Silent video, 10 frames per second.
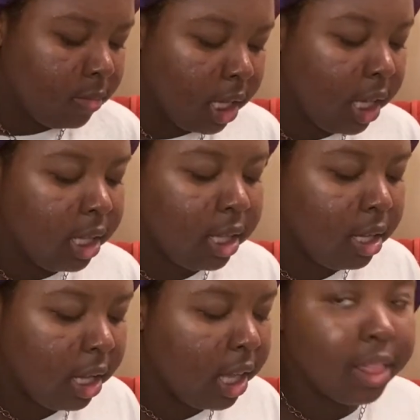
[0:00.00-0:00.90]

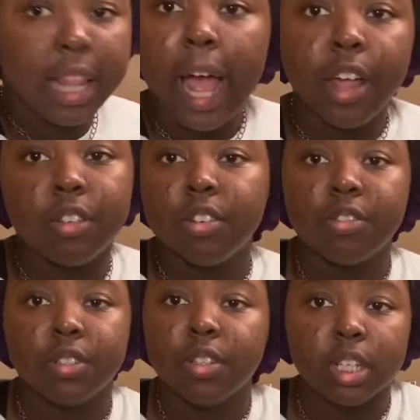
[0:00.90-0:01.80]
It
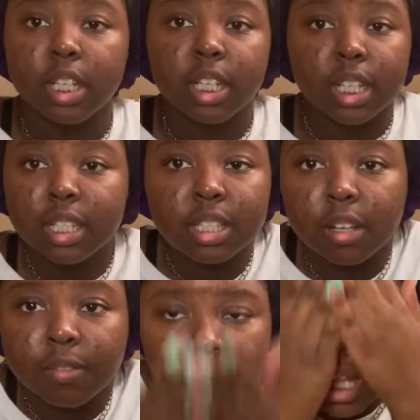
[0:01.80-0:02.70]
lathers real good. This
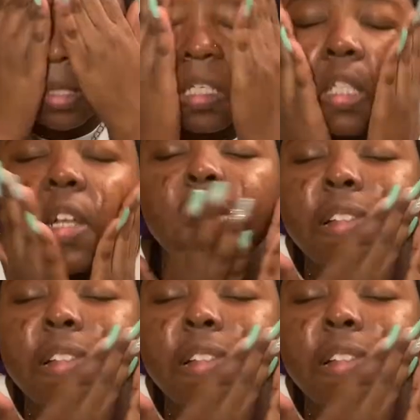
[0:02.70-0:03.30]
stuff lathers,